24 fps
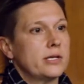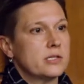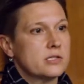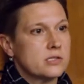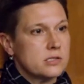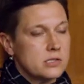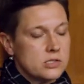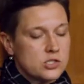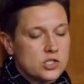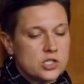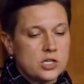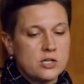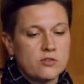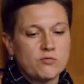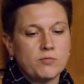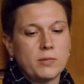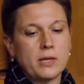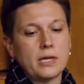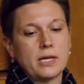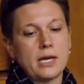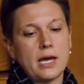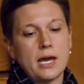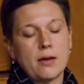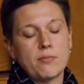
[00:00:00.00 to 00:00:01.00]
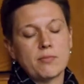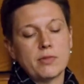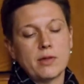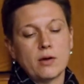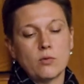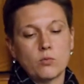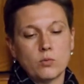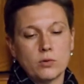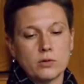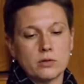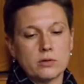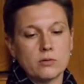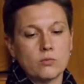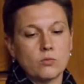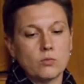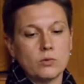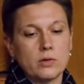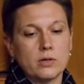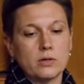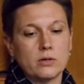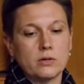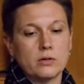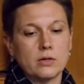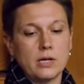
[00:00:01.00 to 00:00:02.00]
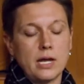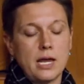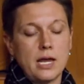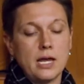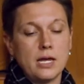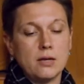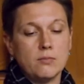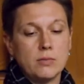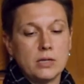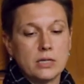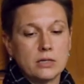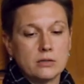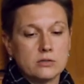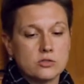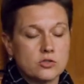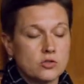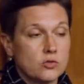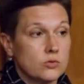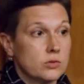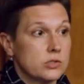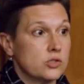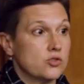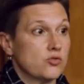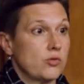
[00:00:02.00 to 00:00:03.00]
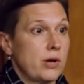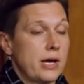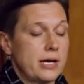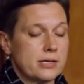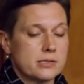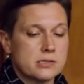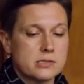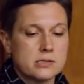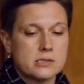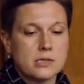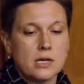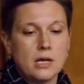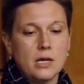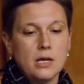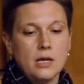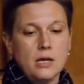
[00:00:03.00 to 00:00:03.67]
It's the achievement gap that we're, we're aiming to address.